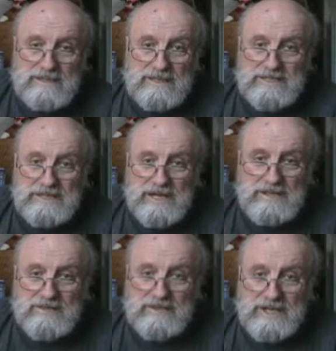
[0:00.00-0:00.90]
that's not
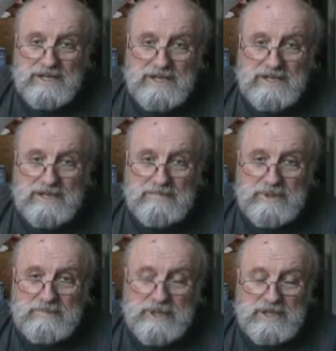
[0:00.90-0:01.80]
doing anything
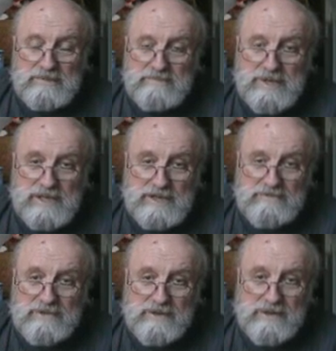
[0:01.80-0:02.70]
but making money
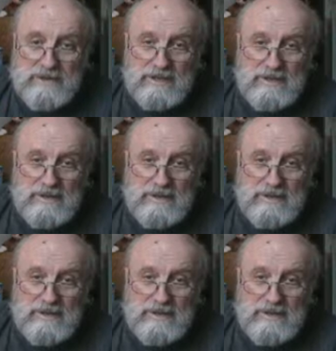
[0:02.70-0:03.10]
for the